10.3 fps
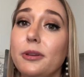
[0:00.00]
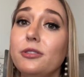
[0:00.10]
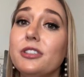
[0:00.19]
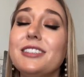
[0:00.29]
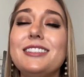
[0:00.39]

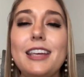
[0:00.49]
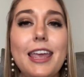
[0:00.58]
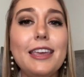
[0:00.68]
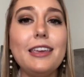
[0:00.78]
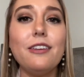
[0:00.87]
builder
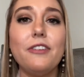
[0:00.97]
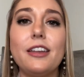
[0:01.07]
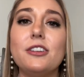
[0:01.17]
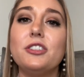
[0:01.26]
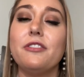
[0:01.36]
taking
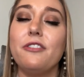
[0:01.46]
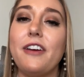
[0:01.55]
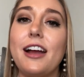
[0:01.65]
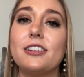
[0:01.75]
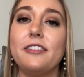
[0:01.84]
advantage of the
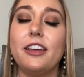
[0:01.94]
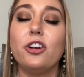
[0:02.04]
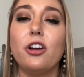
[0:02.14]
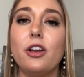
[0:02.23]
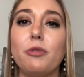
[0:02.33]
fact that
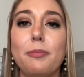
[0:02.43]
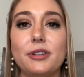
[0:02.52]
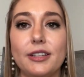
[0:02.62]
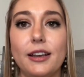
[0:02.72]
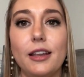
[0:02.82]
you're
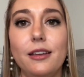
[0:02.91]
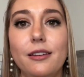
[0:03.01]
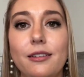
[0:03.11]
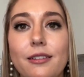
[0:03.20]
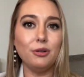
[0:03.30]
unrepresented.
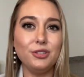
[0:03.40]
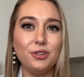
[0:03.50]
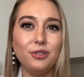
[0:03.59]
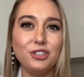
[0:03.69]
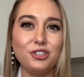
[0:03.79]
Most
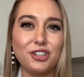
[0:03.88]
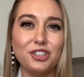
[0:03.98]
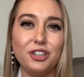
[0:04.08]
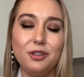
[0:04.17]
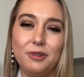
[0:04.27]
new
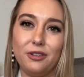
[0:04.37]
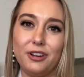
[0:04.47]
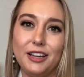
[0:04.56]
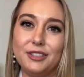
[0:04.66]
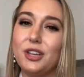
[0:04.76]
construction
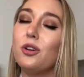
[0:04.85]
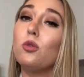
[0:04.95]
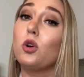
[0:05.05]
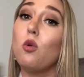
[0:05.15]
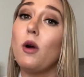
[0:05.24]
communities
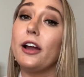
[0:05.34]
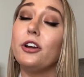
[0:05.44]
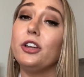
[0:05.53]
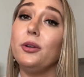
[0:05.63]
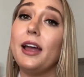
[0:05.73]

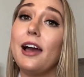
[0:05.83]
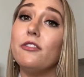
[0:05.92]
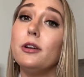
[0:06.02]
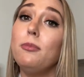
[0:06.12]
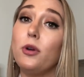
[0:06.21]
require you to
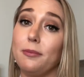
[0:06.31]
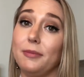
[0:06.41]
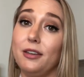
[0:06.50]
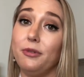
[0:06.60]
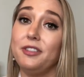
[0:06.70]
have an
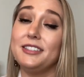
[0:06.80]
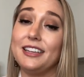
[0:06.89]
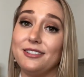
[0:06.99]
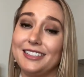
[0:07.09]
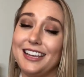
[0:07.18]
appointment with a
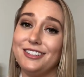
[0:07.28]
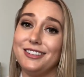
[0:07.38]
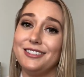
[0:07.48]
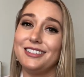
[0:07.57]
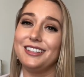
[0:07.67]
sales
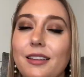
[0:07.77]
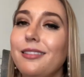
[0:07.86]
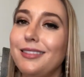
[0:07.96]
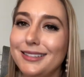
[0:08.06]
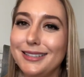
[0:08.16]
agent.
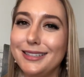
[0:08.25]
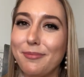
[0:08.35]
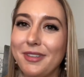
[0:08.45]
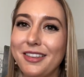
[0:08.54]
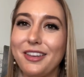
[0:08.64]
This is
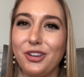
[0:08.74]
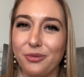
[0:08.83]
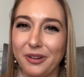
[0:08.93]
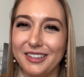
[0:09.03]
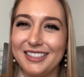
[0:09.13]
something that
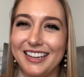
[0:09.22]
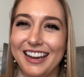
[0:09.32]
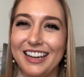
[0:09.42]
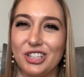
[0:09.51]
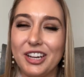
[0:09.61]
your real
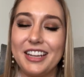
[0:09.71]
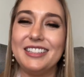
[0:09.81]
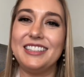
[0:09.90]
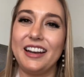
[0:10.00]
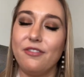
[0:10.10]
estate agent
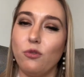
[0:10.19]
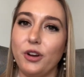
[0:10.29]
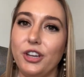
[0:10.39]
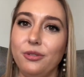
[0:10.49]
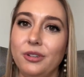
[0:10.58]
can set up
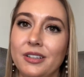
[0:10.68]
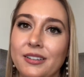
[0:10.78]
for you.